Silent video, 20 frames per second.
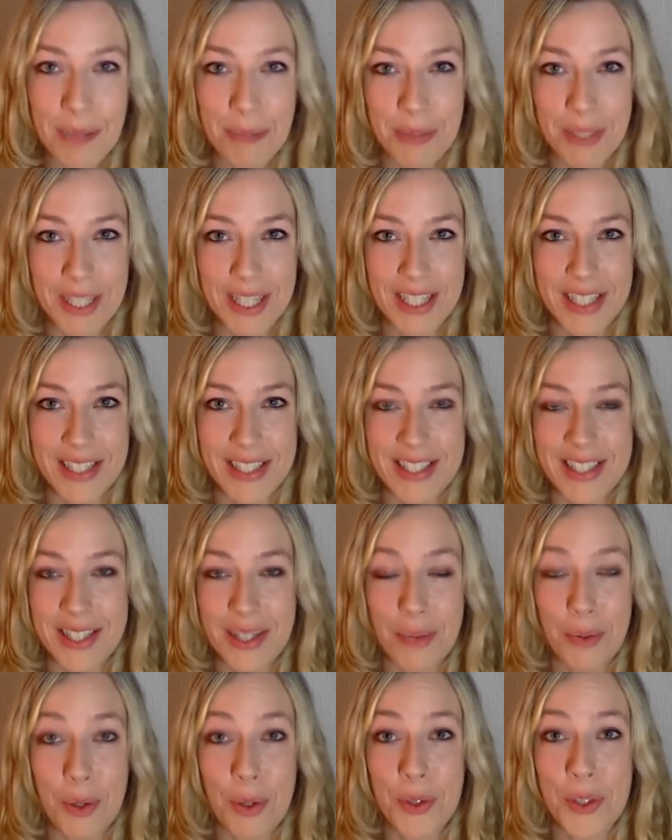because
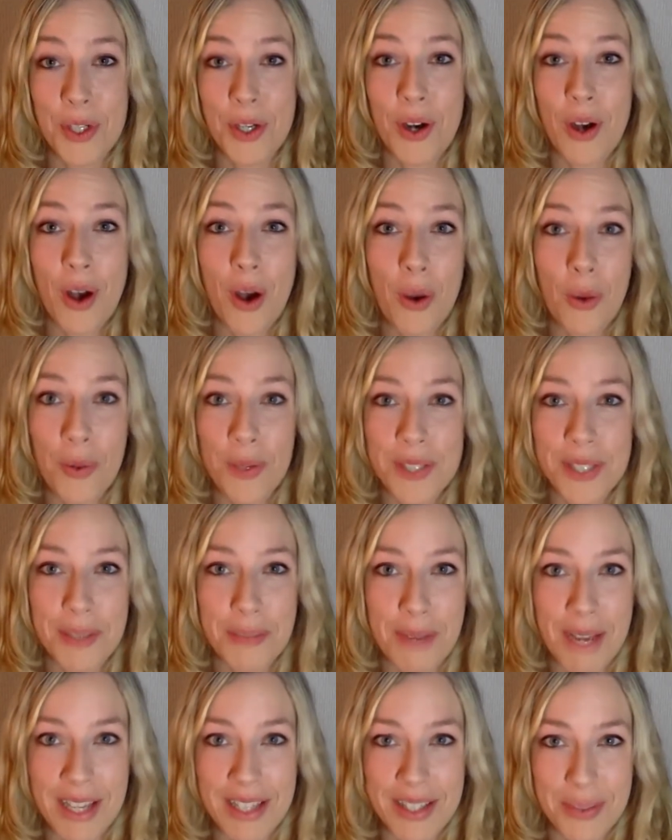the roads are always a
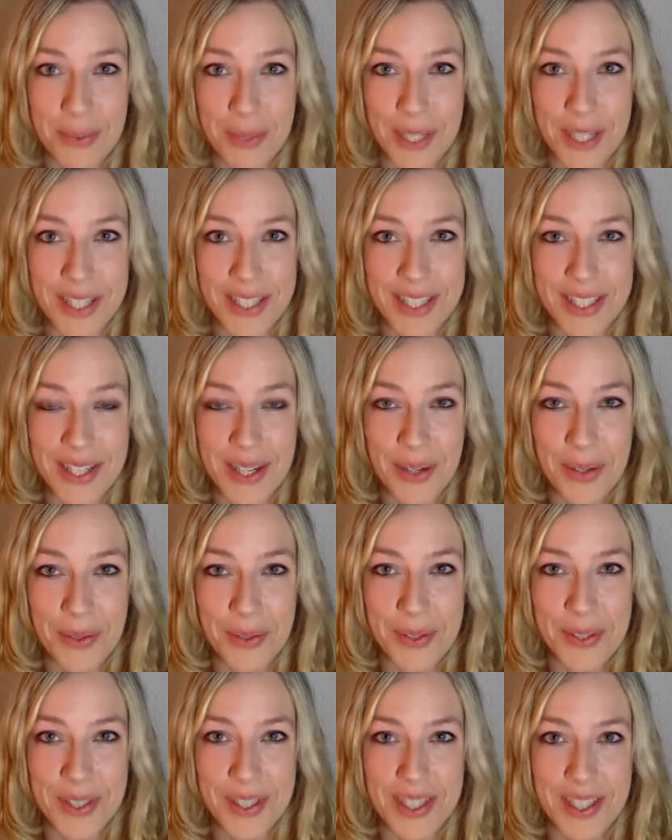mess when it
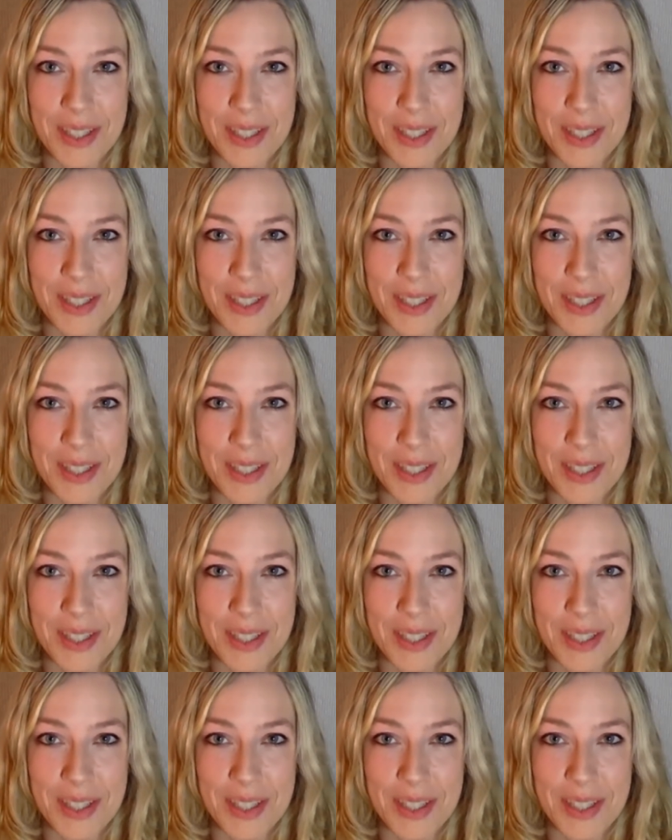snows,